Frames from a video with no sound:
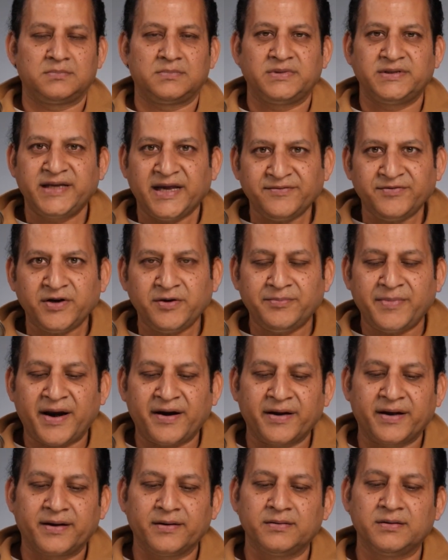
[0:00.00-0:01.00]
David
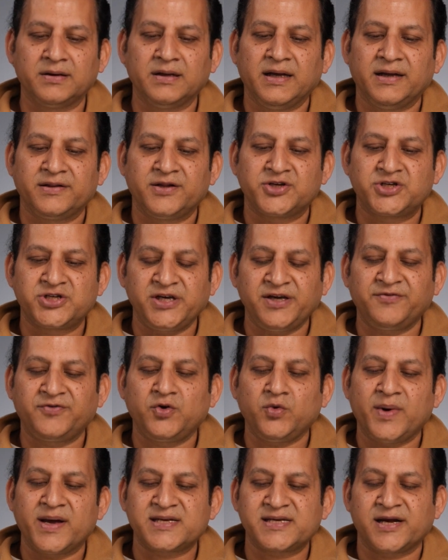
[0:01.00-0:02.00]
Merrickle, the chief
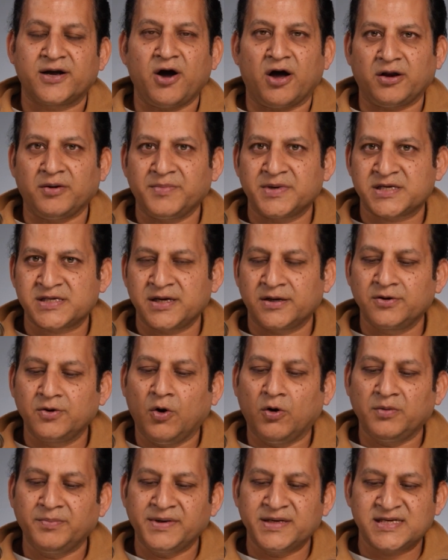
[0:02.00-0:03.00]
US economist at
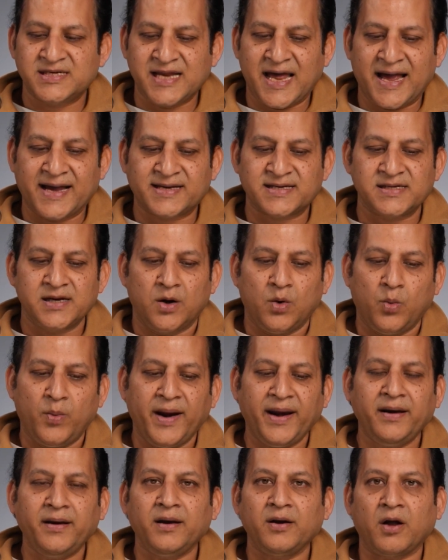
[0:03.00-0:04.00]
Goldman Sachs,
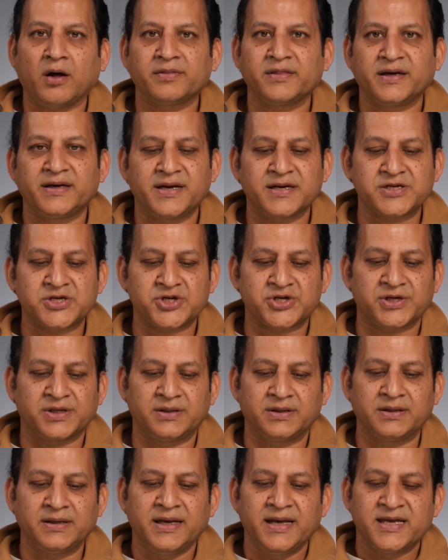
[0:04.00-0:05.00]
weighed in on the
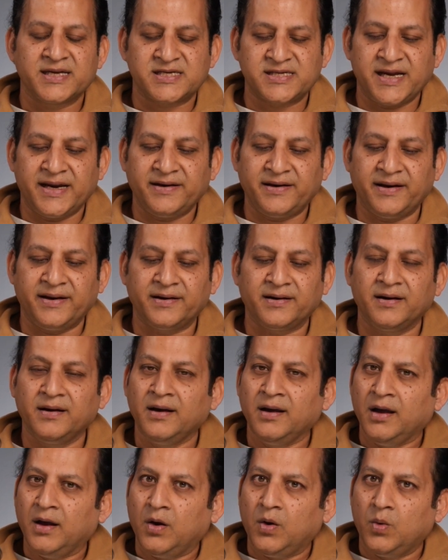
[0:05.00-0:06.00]
decision, stating,
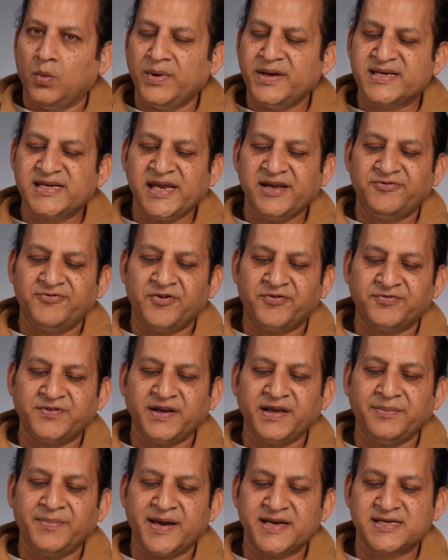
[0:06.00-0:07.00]
"We see
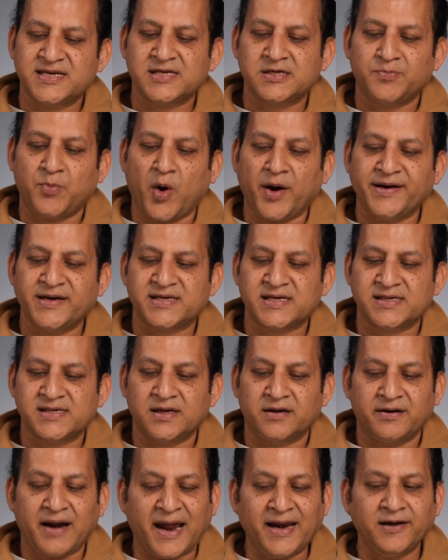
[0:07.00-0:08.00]
50 basis points as
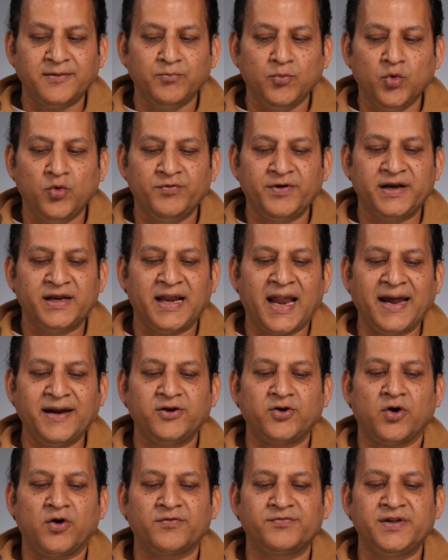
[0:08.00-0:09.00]
the right move in
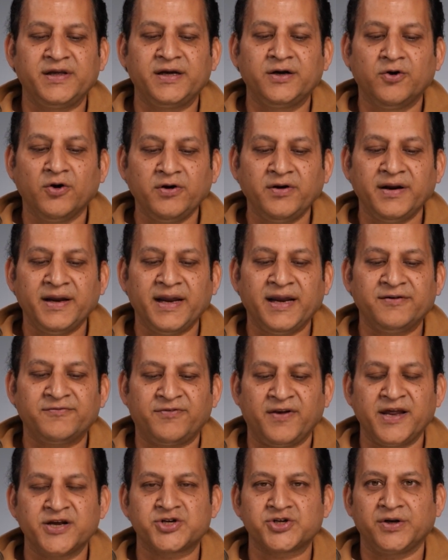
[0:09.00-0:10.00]
light of the good
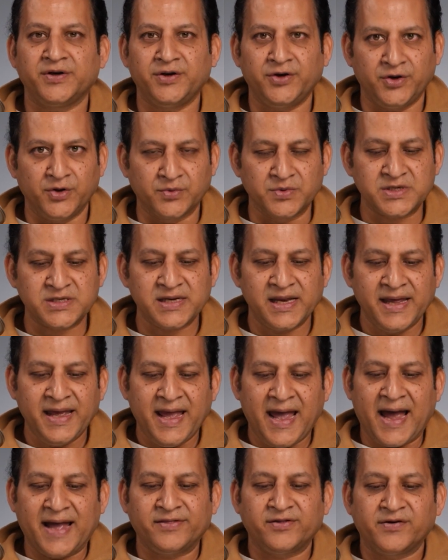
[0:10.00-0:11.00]
inflation news
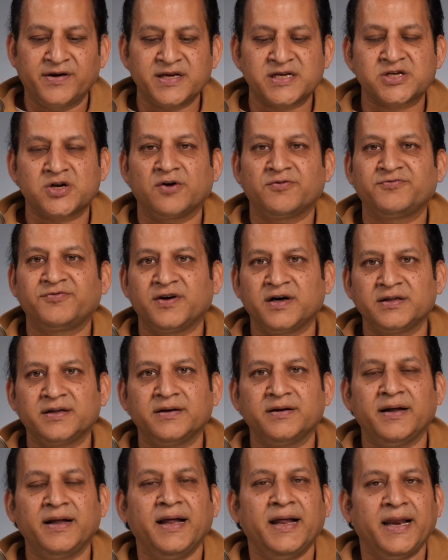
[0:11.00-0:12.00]
and the risk of
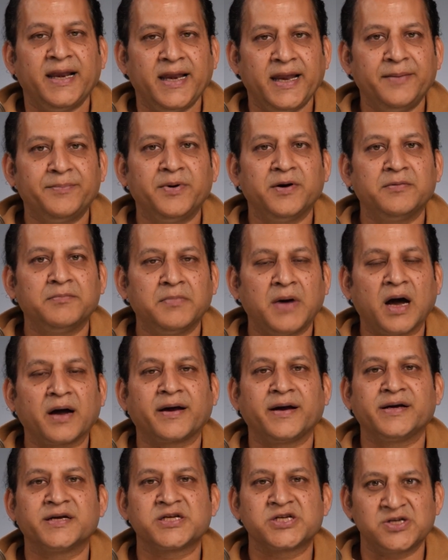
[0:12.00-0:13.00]
further labor
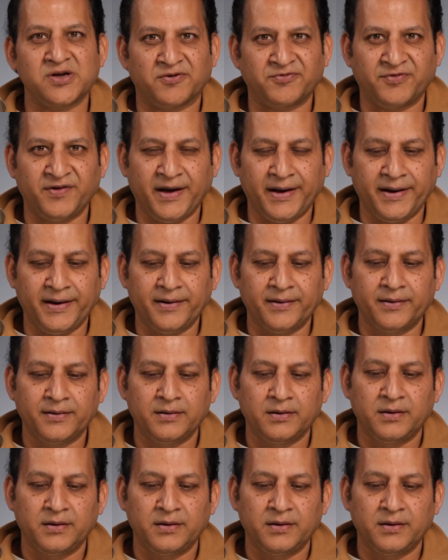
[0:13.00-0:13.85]
market softening."